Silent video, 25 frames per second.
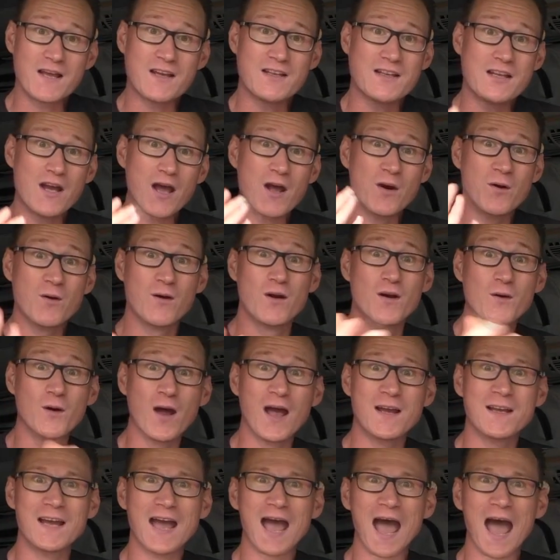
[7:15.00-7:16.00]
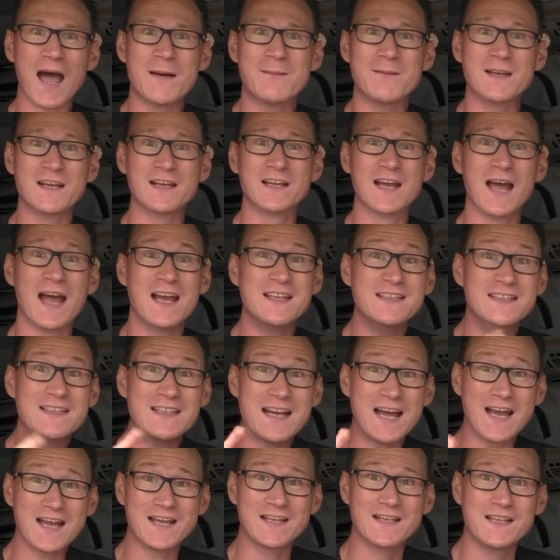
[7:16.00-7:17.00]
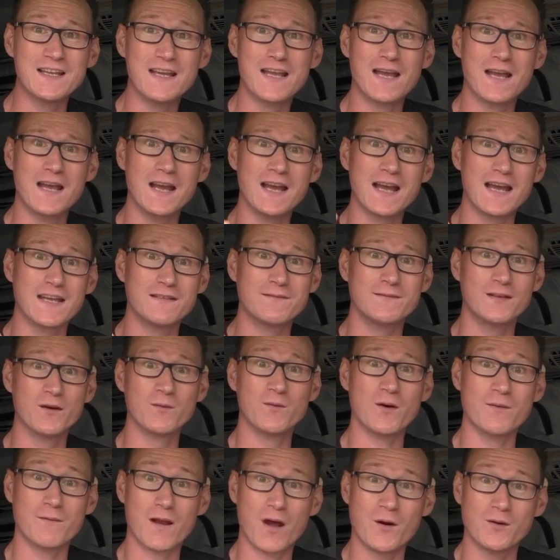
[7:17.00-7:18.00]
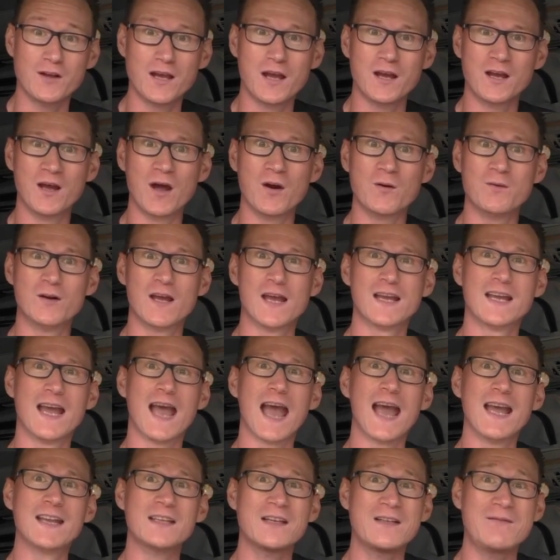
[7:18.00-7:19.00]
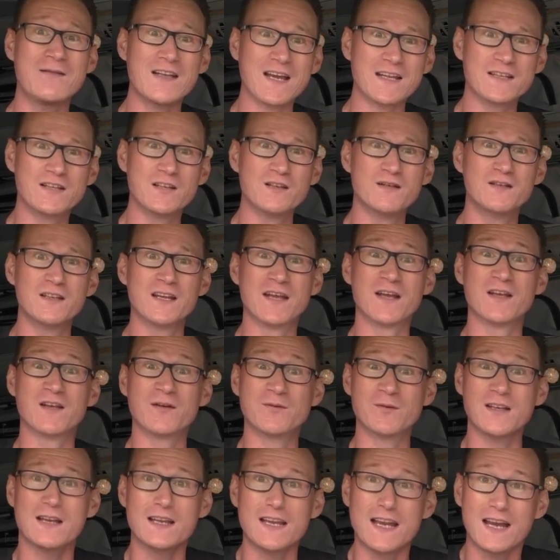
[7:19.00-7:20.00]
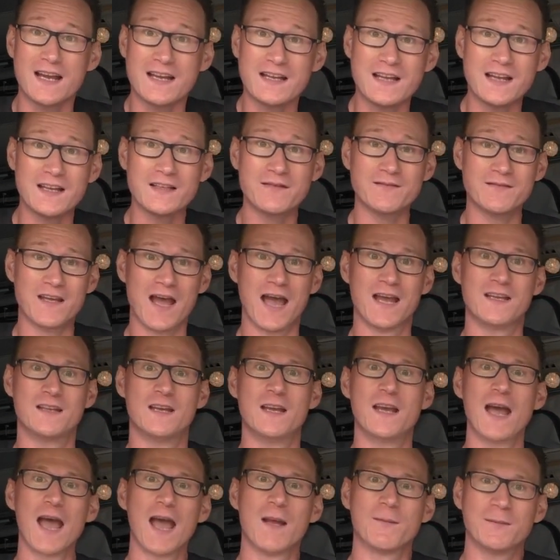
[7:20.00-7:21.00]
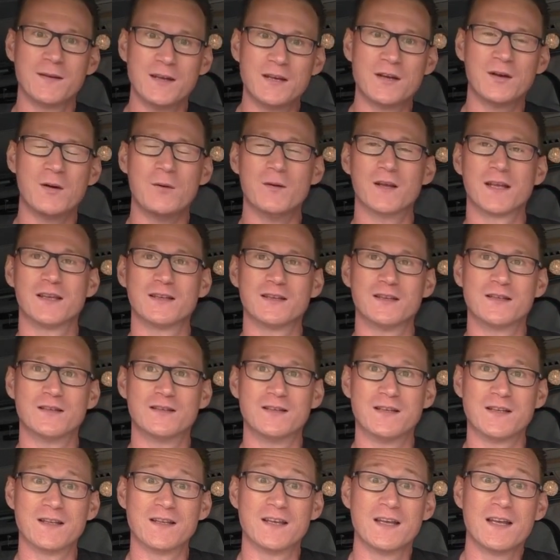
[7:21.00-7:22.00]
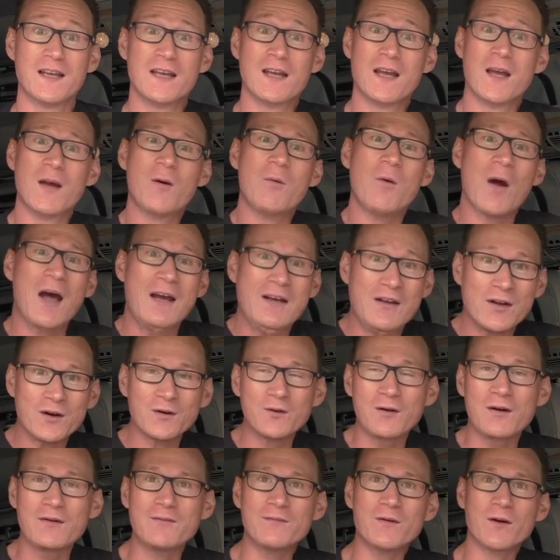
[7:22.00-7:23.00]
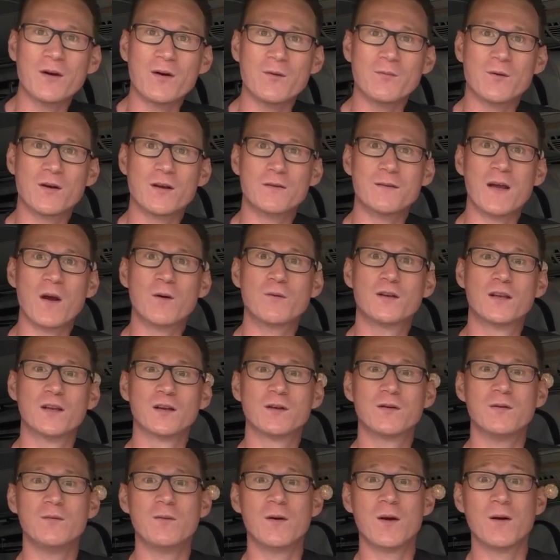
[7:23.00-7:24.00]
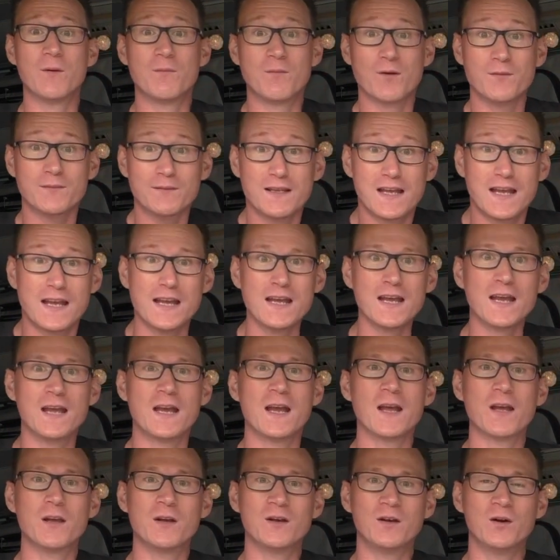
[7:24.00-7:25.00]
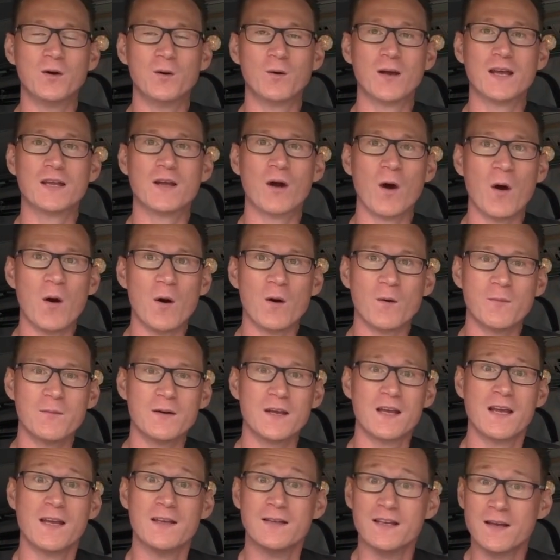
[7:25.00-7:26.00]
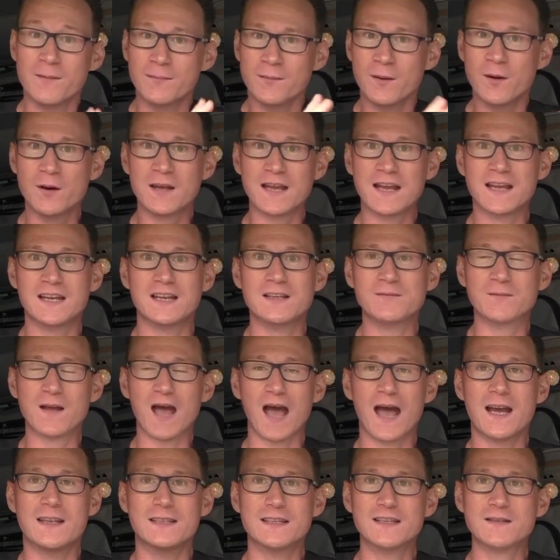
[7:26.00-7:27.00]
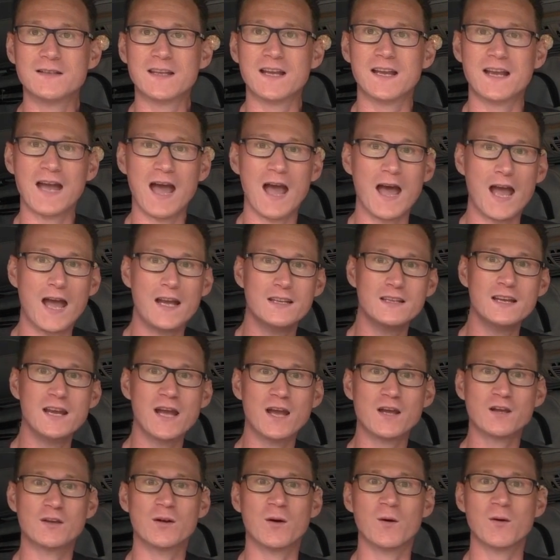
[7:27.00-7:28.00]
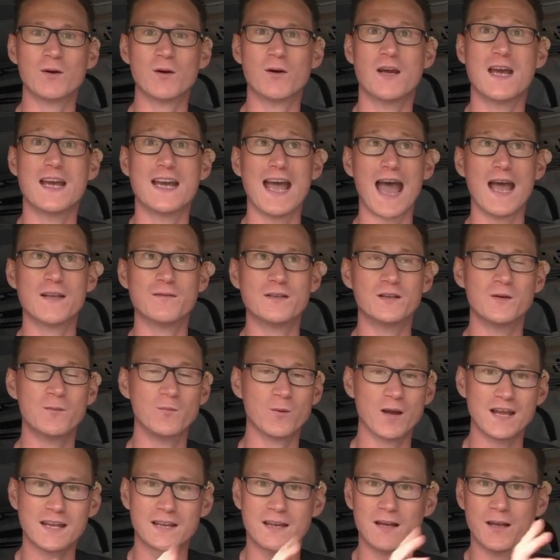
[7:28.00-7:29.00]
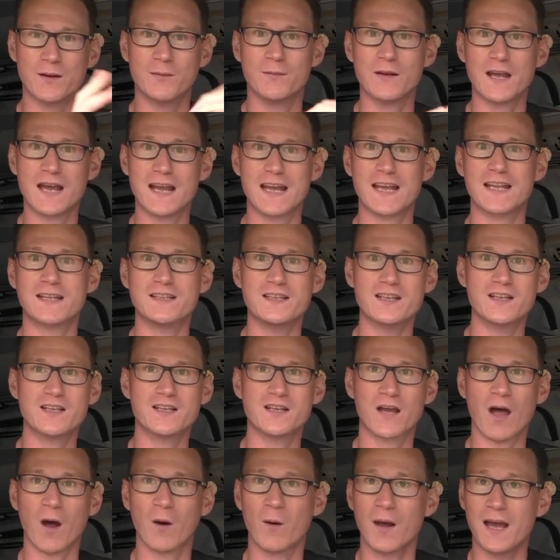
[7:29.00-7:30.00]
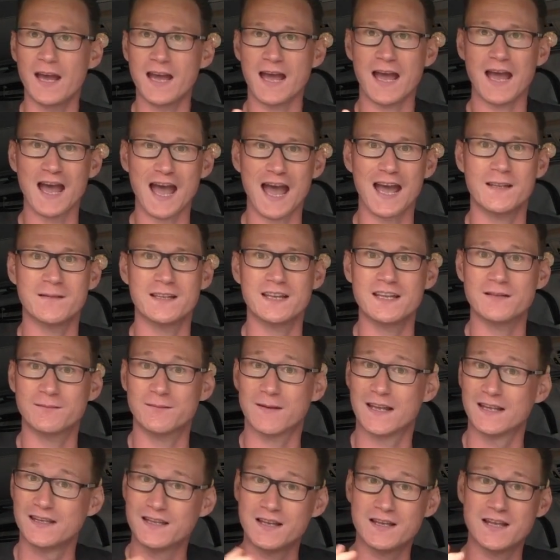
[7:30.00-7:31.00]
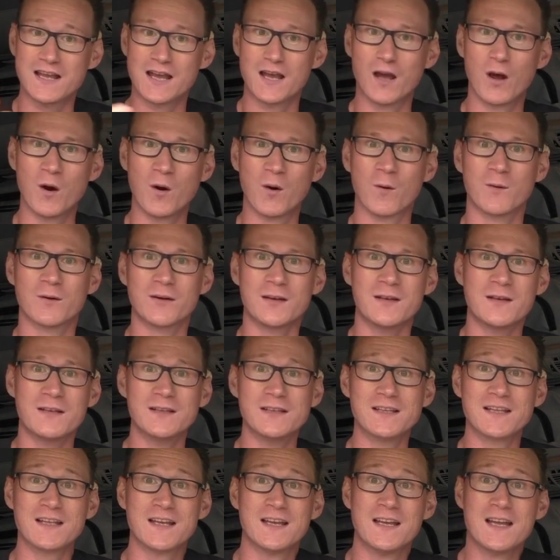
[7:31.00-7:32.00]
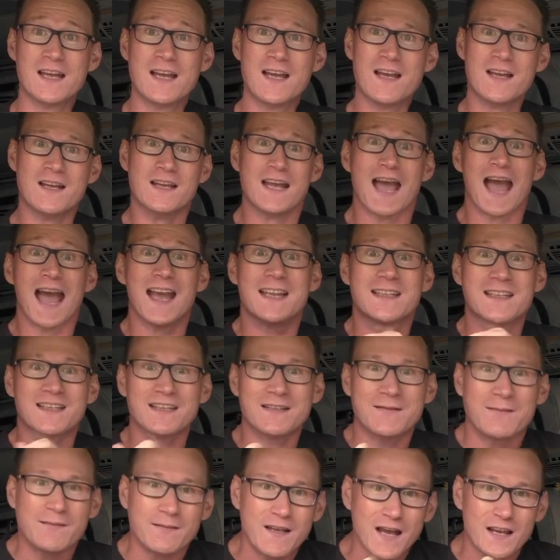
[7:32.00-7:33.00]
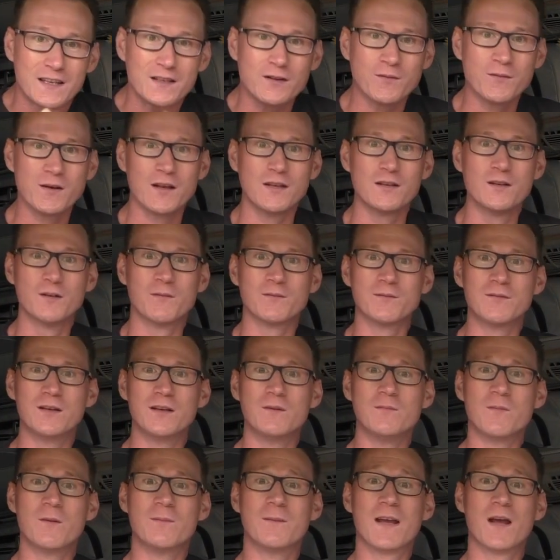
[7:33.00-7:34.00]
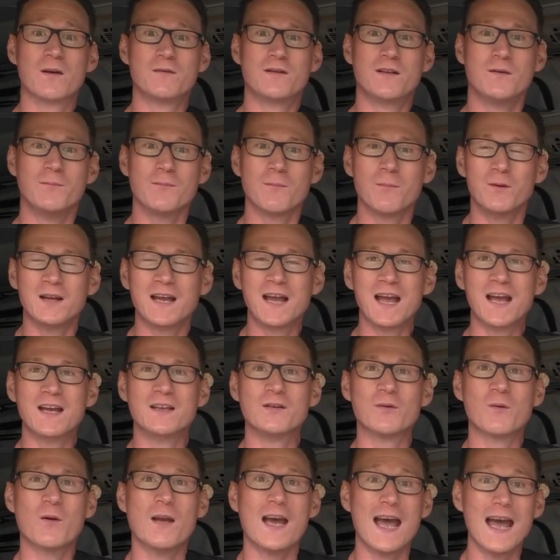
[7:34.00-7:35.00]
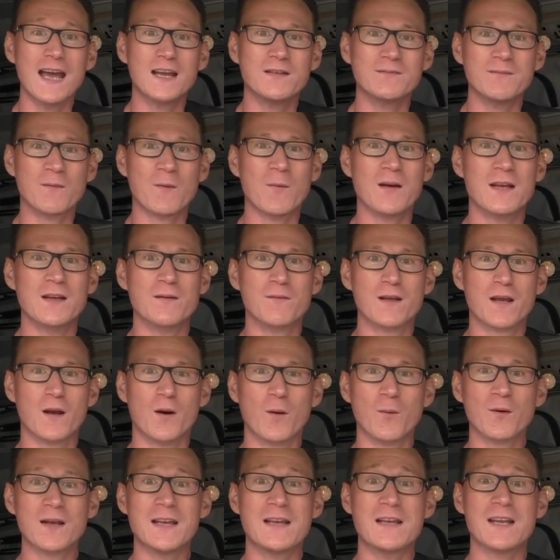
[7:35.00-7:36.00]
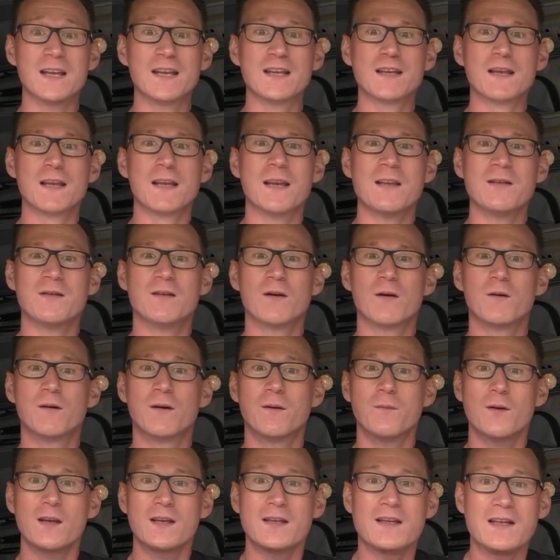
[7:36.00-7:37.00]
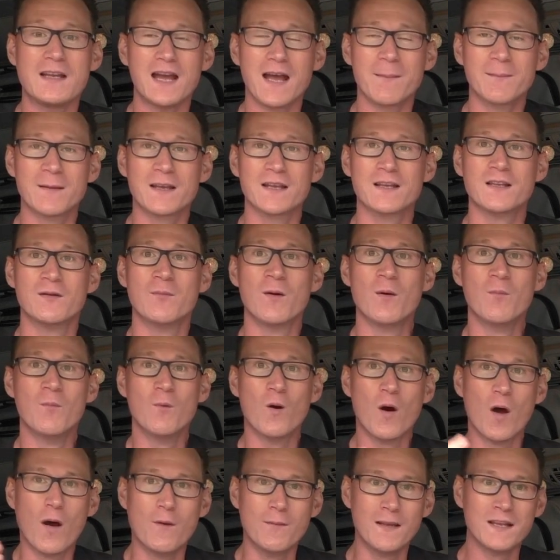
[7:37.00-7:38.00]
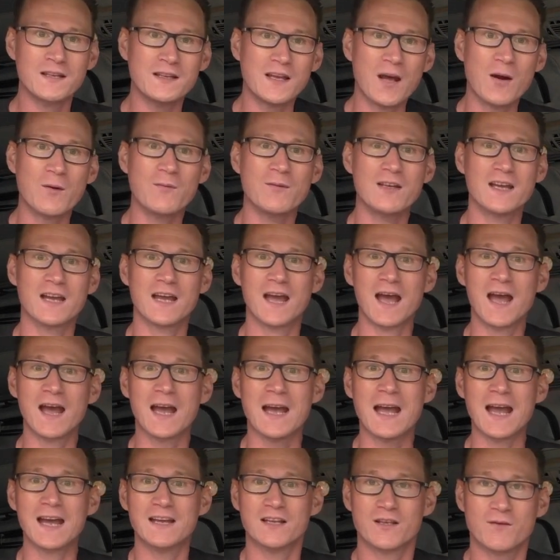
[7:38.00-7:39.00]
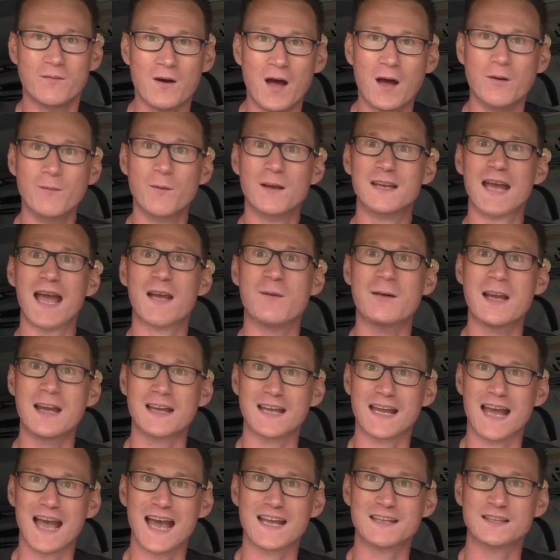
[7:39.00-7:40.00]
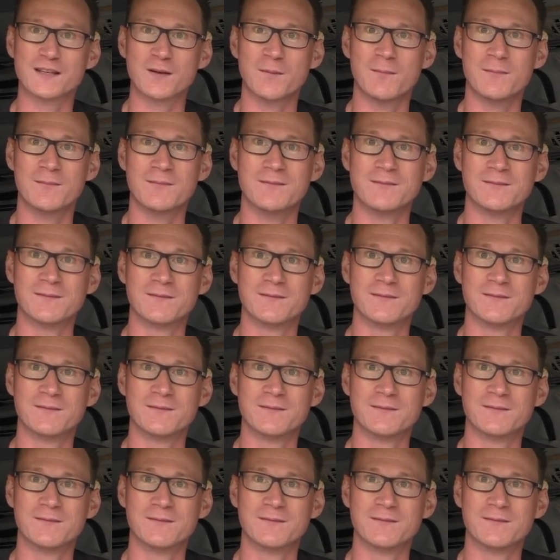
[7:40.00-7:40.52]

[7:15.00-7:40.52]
So, when camping, I'd say, leave the remote alone and activate continuous heating via the camper unit. One use for the remote control would be, you're at home, the bully is parked in the yard, you're looking out the window, it's snowing, and it's bitterly cold. Yes, then you can use the remote to preheat your California accordingly, so you can step into a warm and cozy car later on without any hassle.